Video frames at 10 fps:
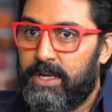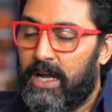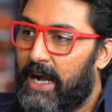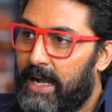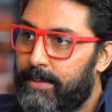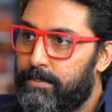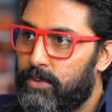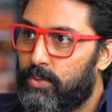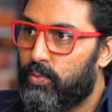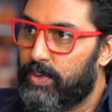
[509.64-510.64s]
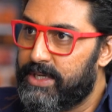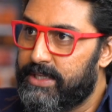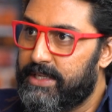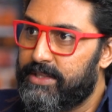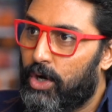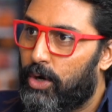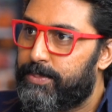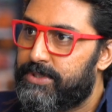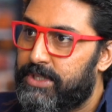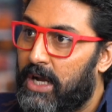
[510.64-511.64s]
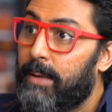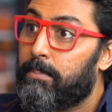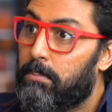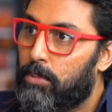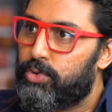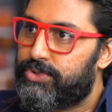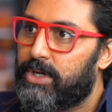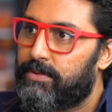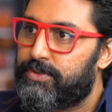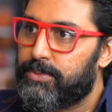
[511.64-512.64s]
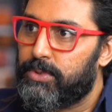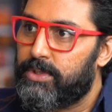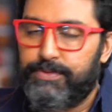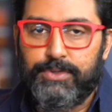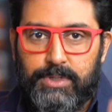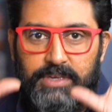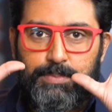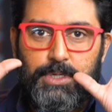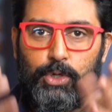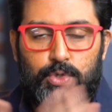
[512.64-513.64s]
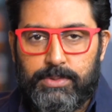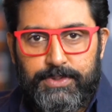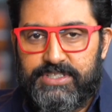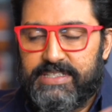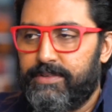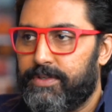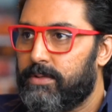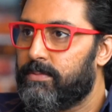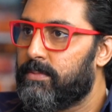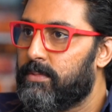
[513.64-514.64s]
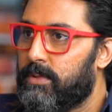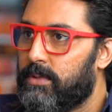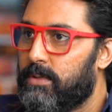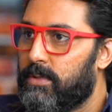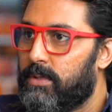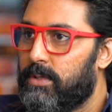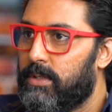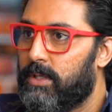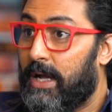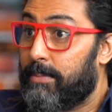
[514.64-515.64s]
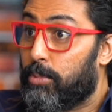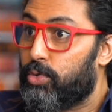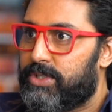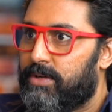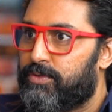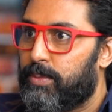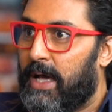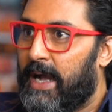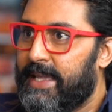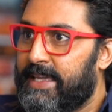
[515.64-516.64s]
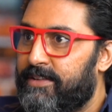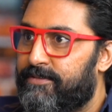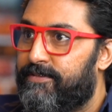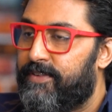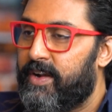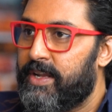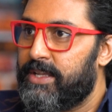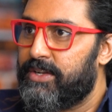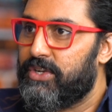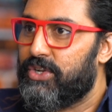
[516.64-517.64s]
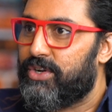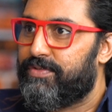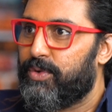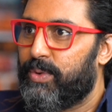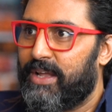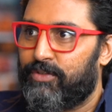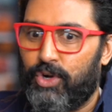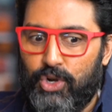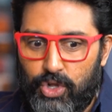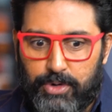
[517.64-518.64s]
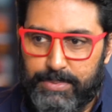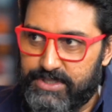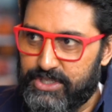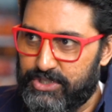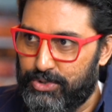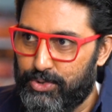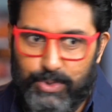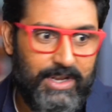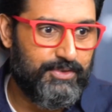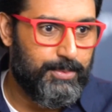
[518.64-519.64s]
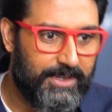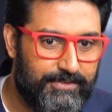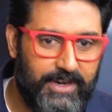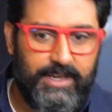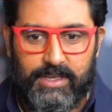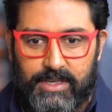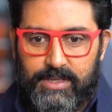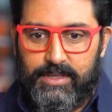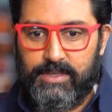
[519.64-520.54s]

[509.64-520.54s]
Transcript: but I'm weirdly the opposite. I'm most comfortable if you give me a close-up and just leave it. I'm most comfortable. I get very nervy when I've got a lot of business to do and I have to make it very...